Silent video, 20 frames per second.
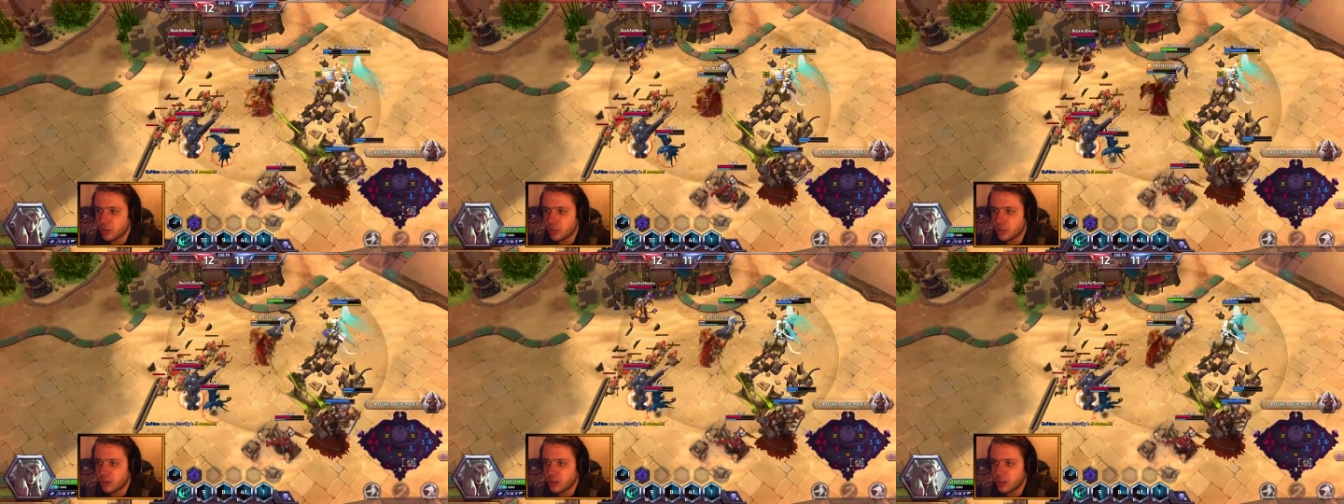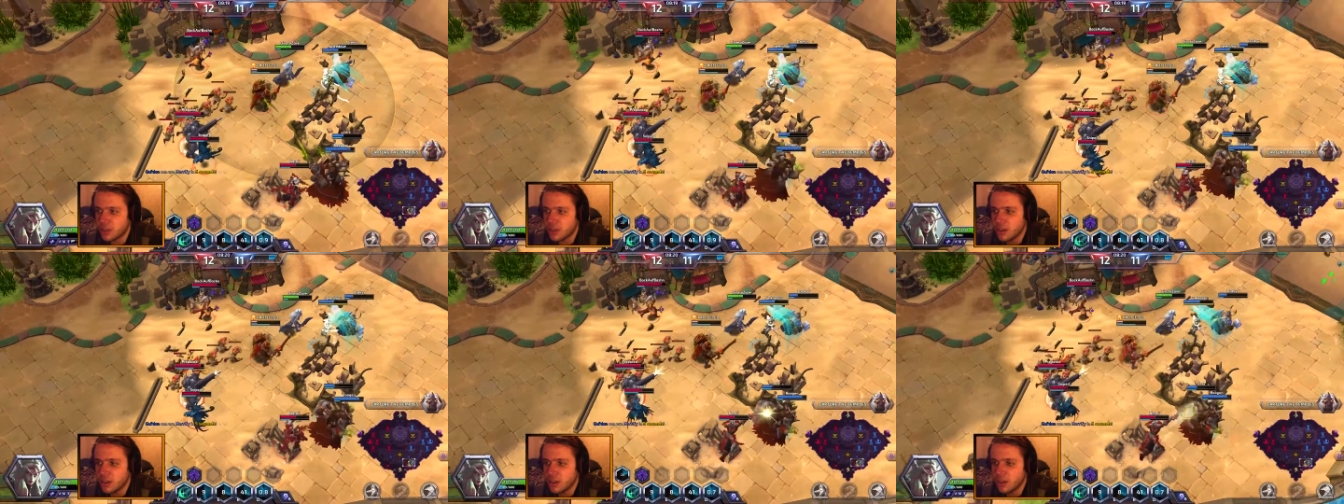
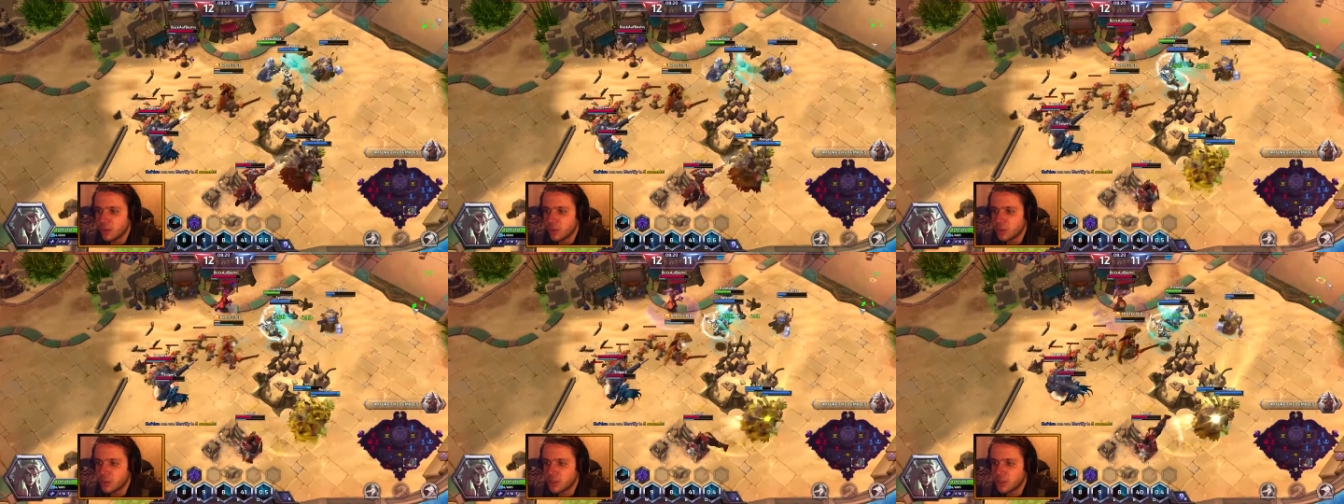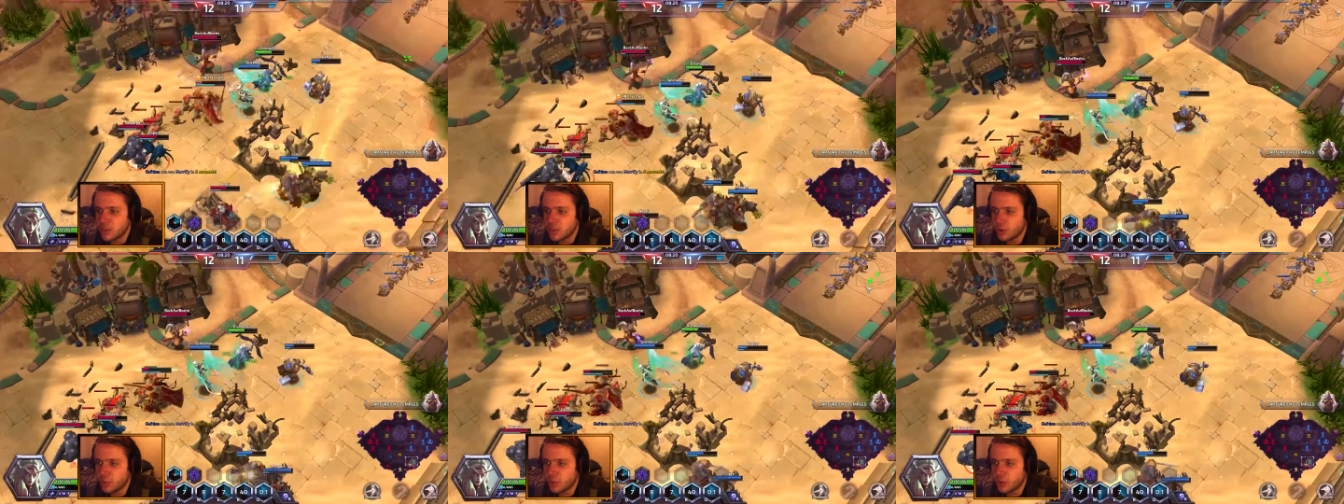but we're
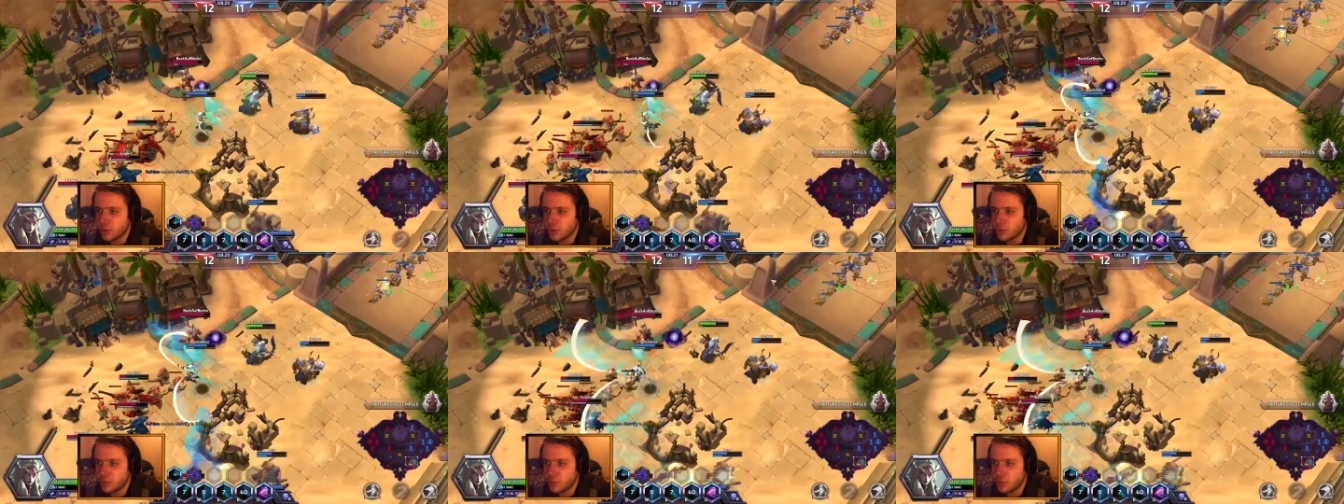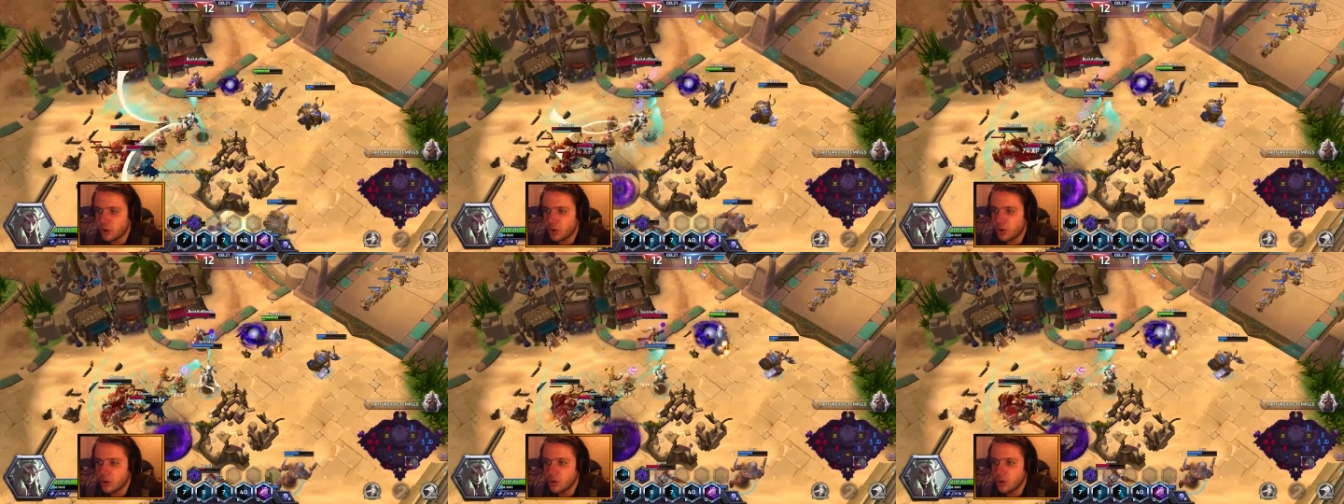still pretty
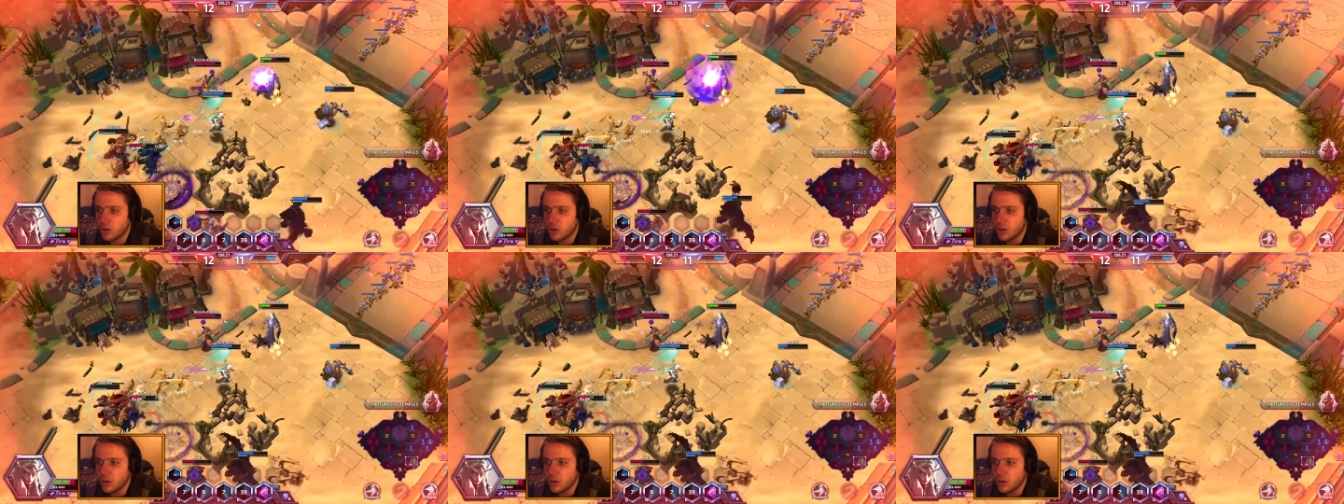well.